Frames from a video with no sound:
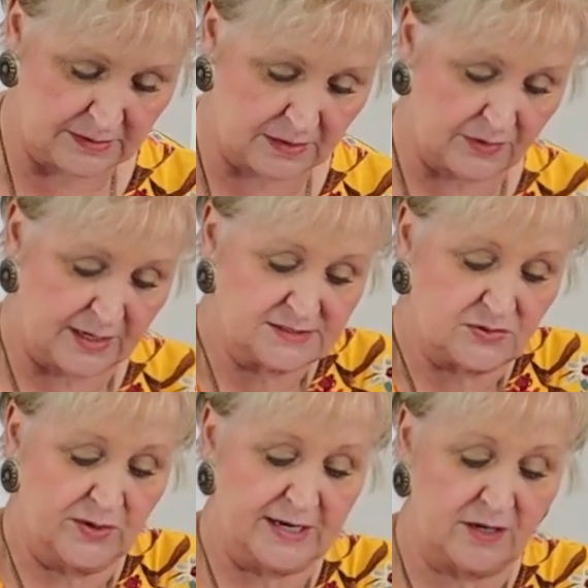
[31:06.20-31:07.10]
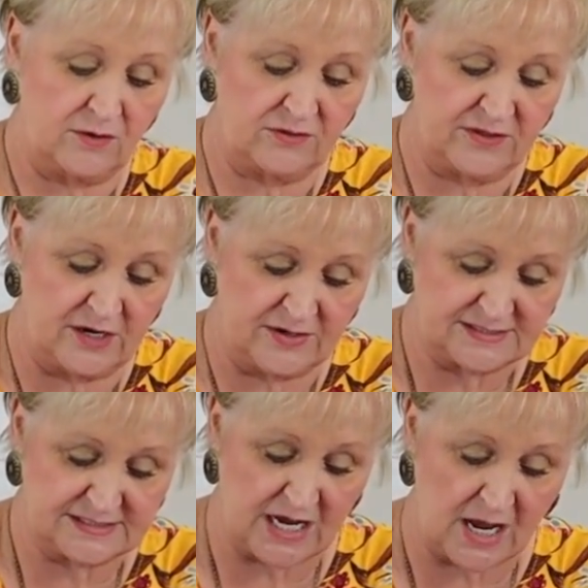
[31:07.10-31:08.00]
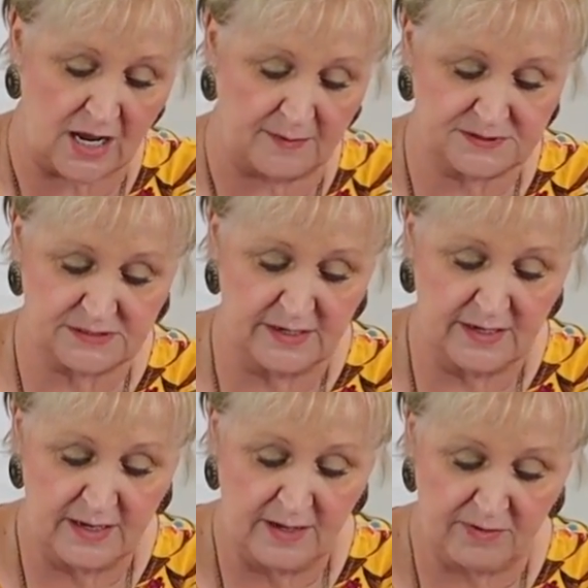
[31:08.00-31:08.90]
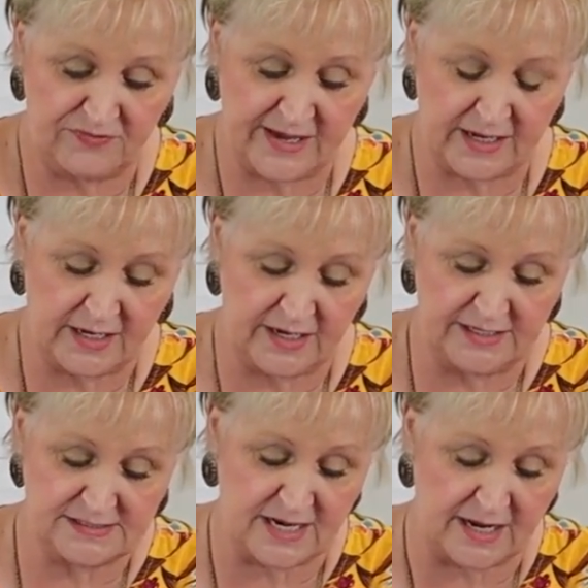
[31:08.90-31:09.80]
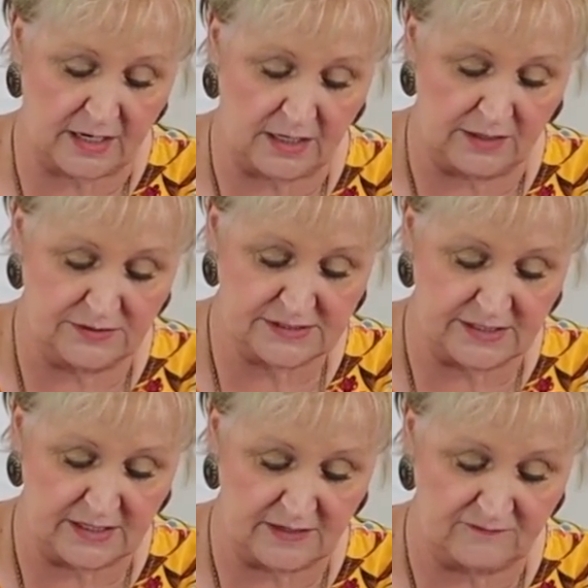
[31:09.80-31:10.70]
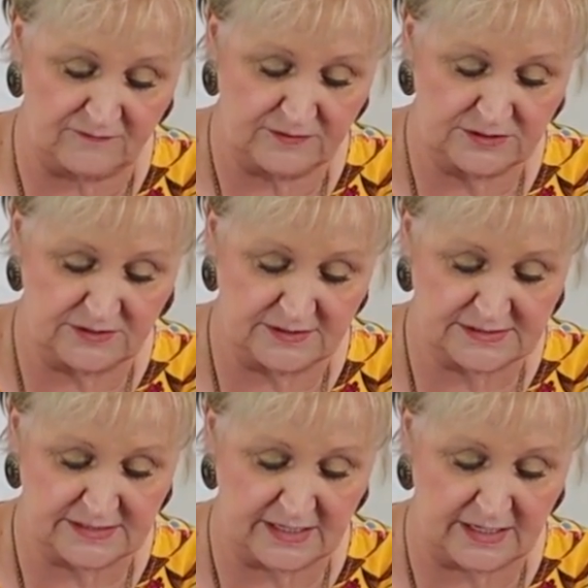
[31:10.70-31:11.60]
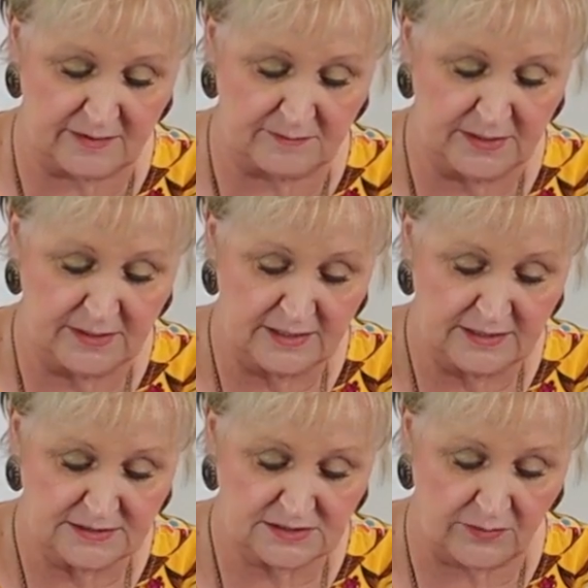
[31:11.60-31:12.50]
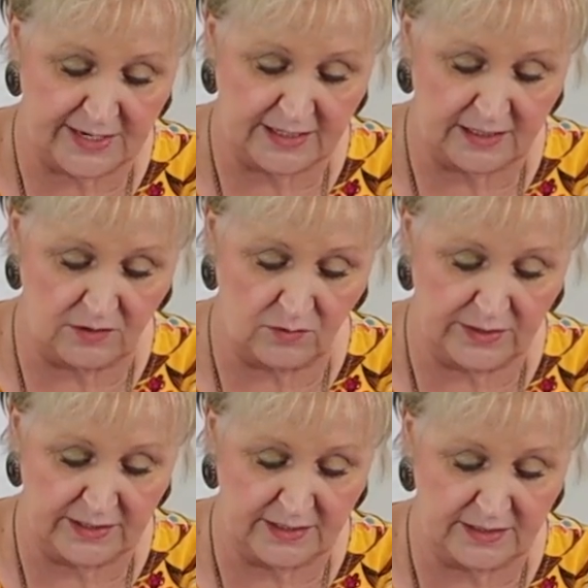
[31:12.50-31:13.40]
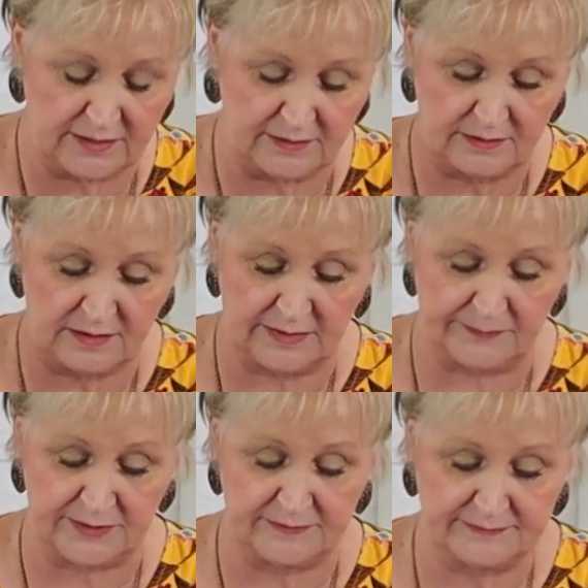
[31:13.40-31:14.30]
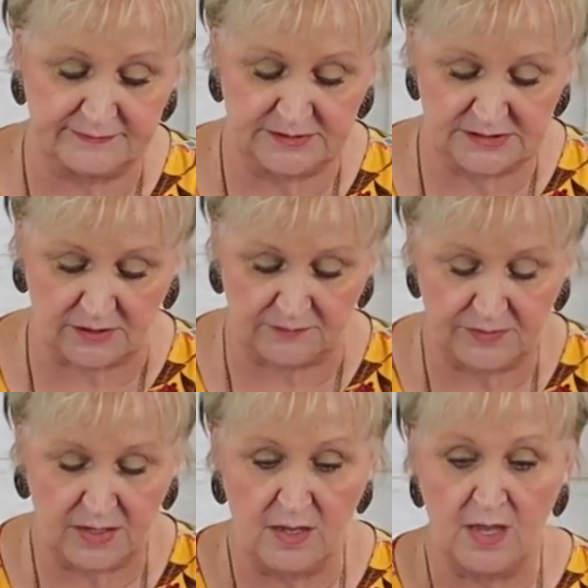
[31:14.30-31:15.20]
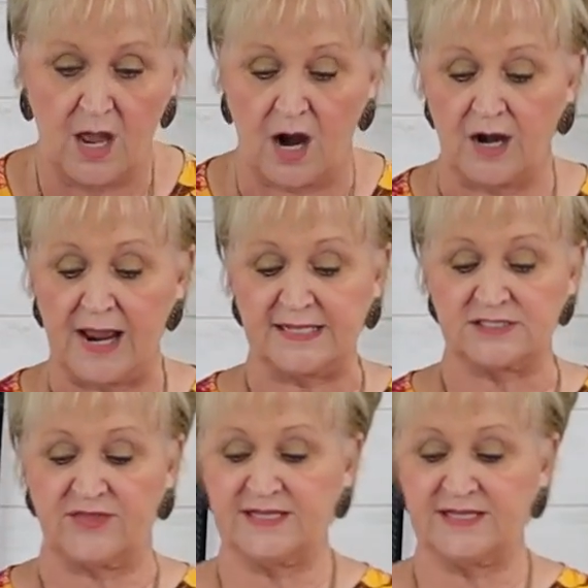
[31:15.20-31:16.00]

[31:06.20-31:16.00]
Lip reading: Okay, so when I go to there, it stops, but that cut is not close enough to the seam, so I can go ahead and clip it. So, all right, so